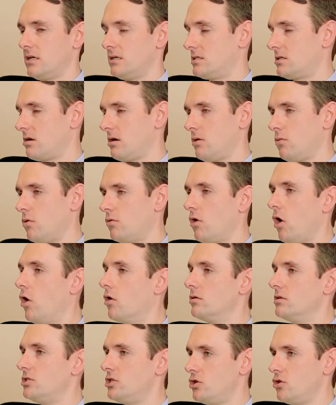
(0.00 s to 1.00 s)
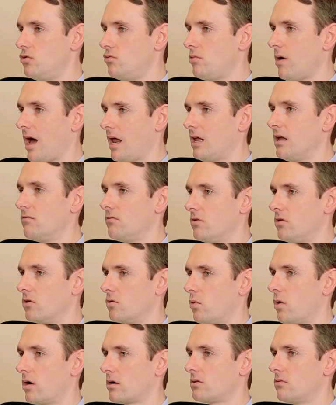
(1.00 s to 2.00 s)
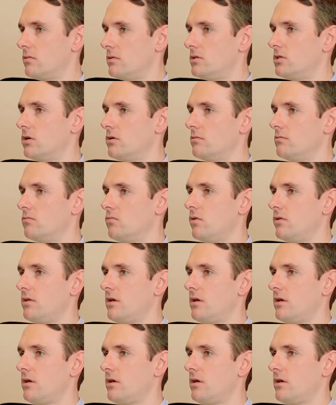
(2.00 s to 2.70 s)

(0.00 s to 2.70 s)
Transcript: certainly won't undo any of the good work that we've done with the